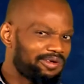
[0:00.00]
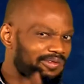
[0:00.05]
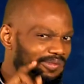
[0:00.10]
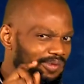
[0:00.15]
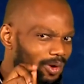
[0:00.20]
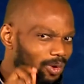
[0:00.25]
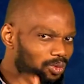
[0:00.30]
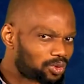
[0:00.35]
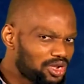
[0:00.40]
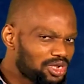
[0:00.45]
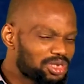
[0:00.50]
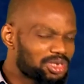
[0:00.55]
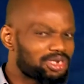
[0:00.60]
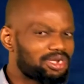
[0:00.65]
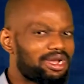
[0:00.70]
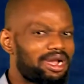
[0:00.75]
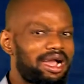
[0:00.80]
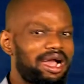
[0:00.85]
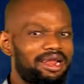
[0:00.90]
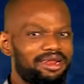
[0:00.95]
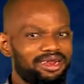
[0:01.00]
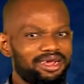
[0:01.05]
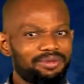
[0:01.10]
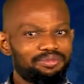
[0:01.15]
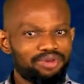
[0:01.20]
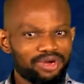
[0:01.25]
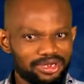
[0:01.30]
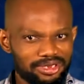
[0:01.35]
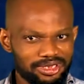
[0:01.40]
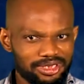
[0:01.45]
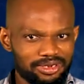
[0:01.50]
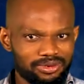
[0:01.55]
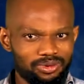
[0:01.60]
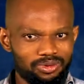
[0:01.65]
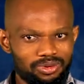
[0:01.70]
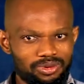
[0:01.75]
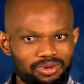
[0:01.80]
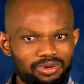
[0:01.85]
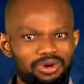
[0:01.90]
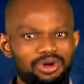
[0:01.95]
for which another person
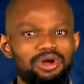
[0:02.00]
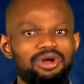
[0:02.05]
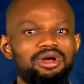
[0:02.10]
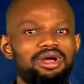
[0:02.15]
who